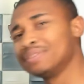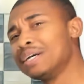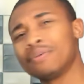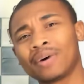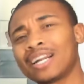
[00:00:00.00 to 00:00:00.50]

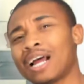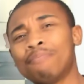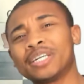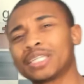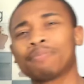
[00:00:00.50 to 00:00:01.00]
Why did I
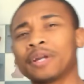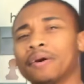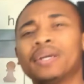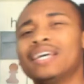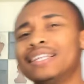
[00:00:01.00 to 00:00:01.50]
mess up there?
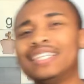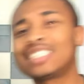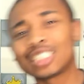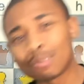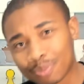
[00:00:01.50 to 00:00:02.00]

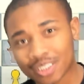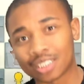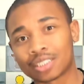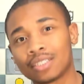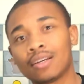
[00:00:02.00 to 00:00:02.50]
This is the
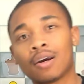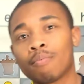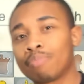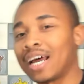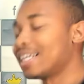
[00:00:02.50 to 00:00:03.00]
position black